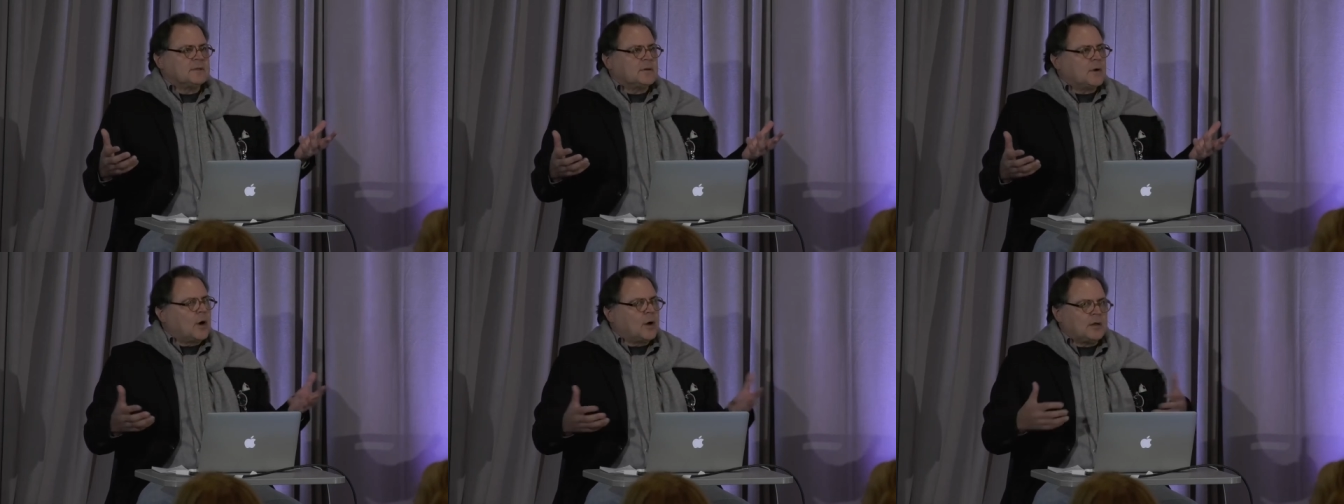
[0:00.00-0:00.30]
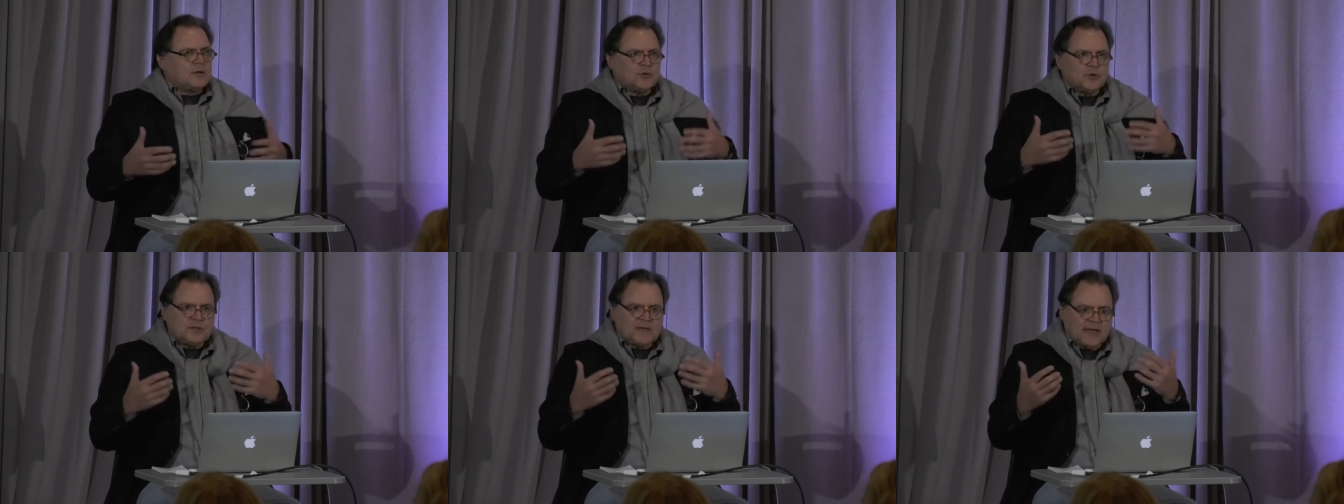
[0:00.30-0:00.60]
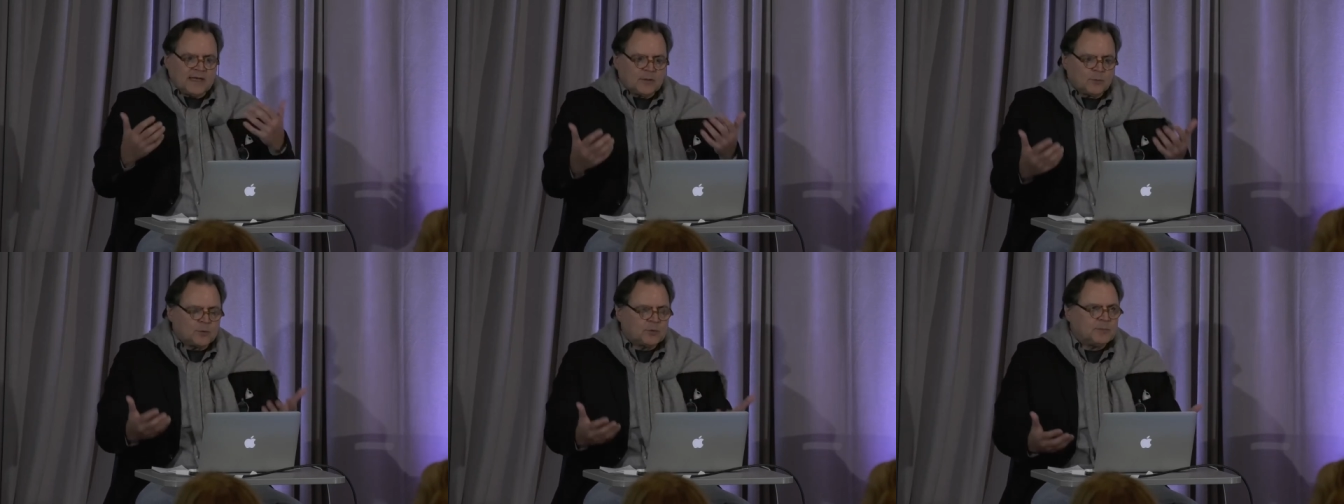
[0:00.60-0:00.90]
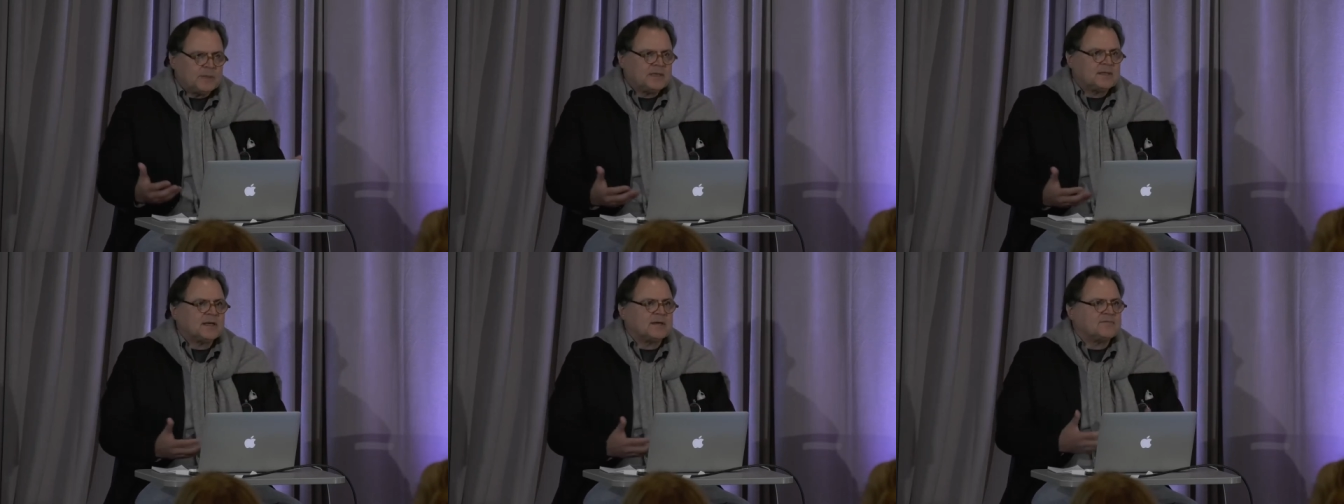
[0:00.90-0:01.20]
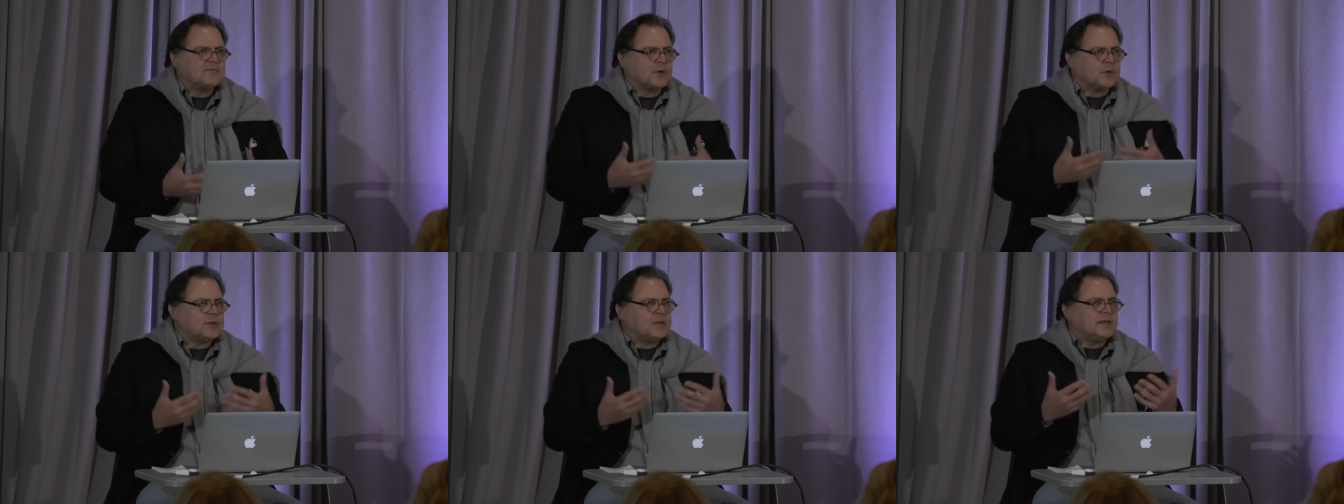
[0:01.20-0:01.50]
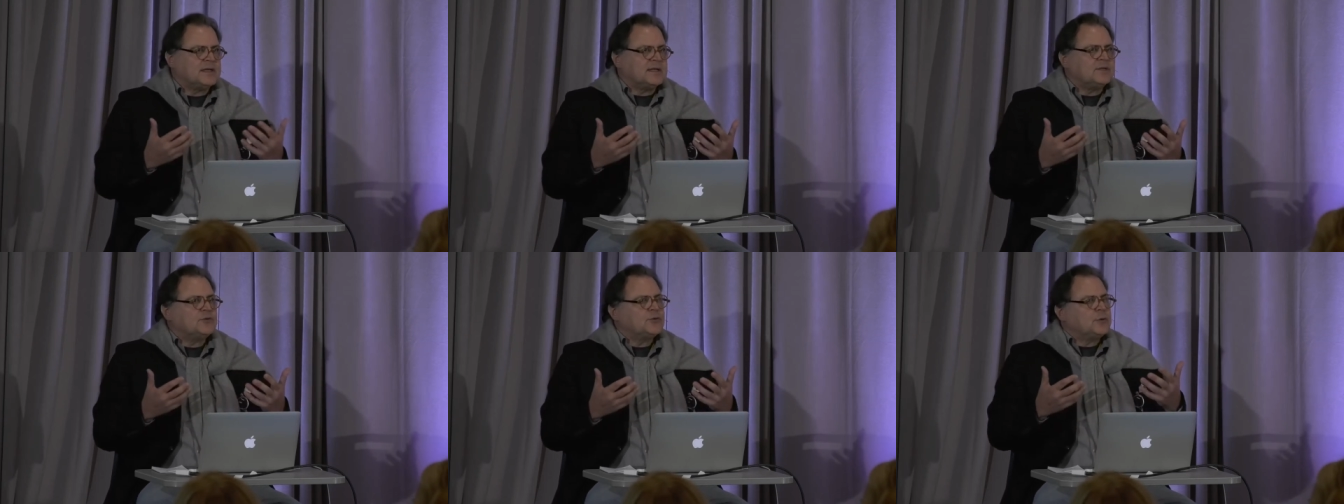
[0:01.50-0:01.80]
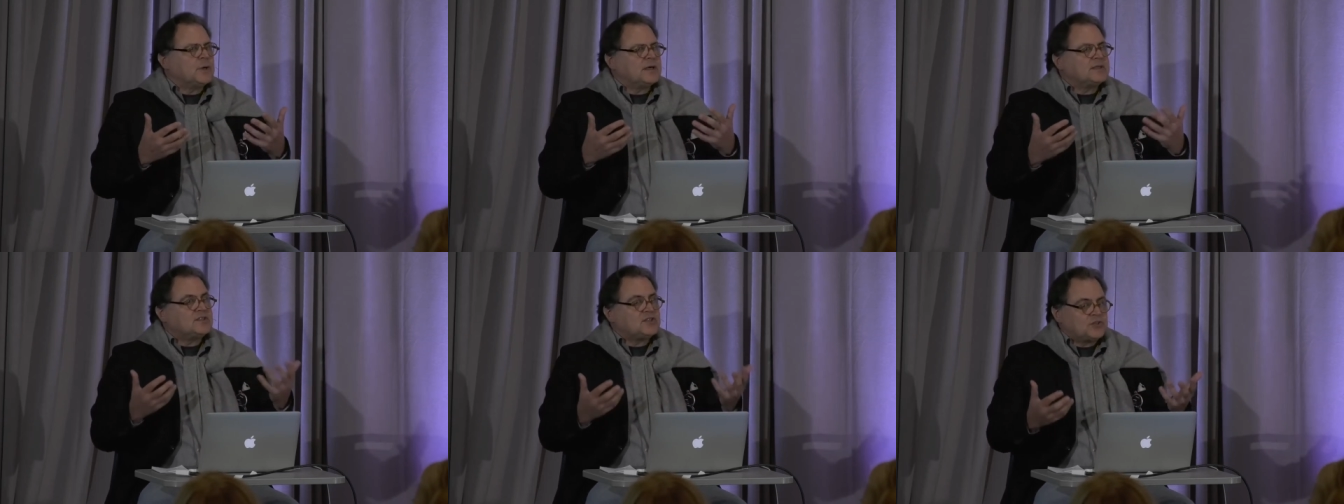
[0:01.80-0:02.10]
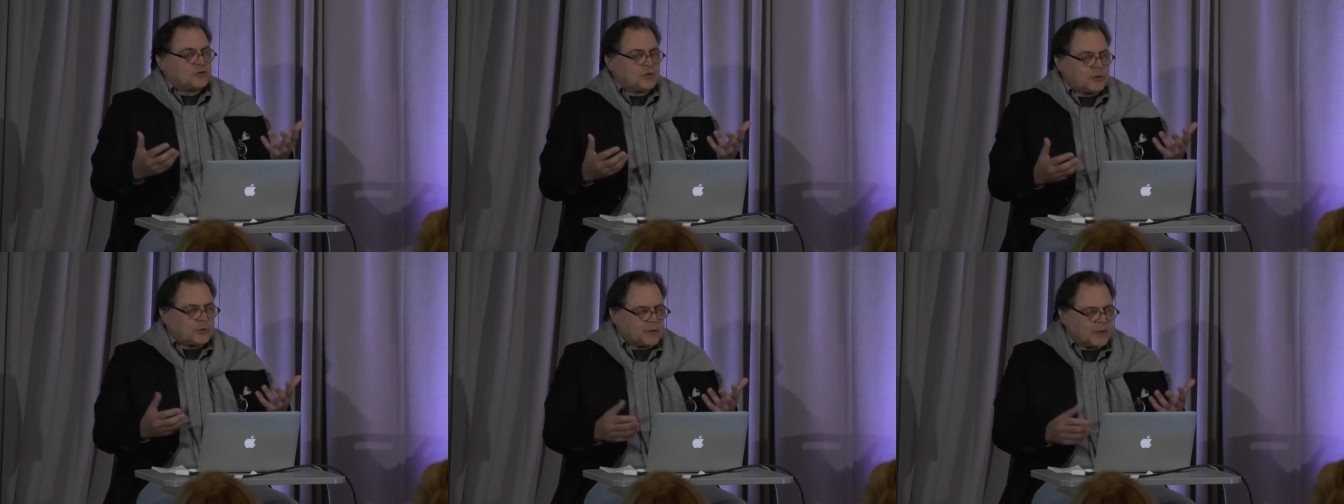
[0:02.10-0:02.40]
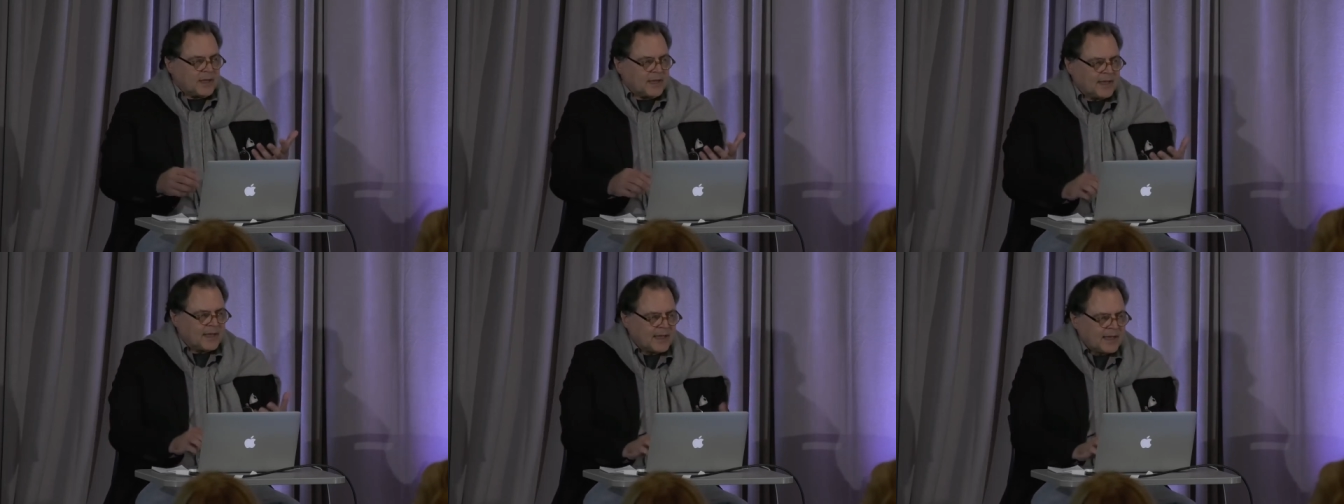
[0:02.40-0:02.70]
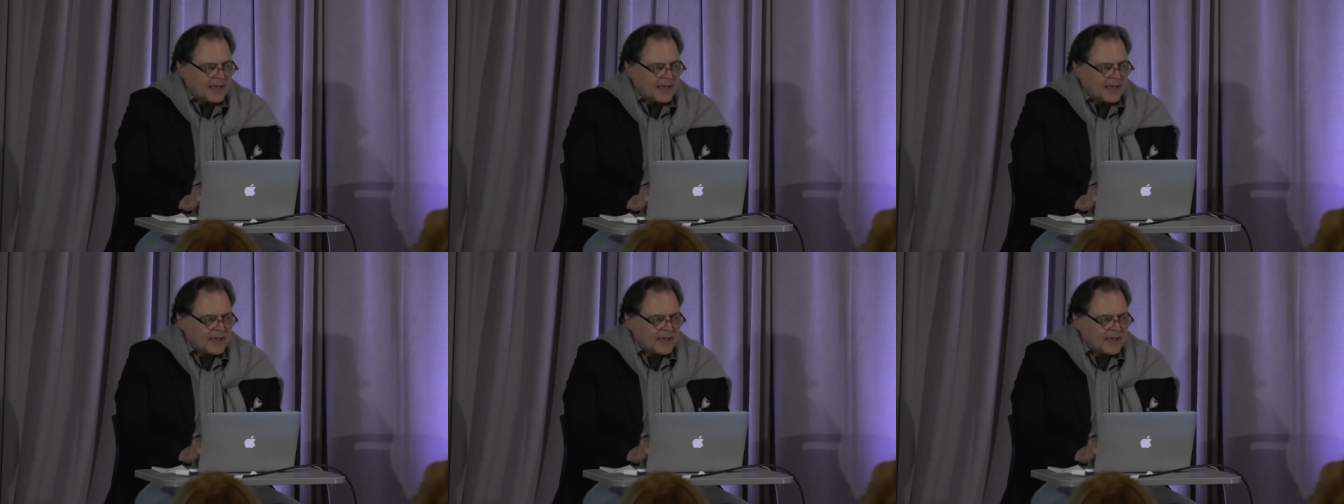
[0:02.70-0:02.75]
All your data will be converted into a story.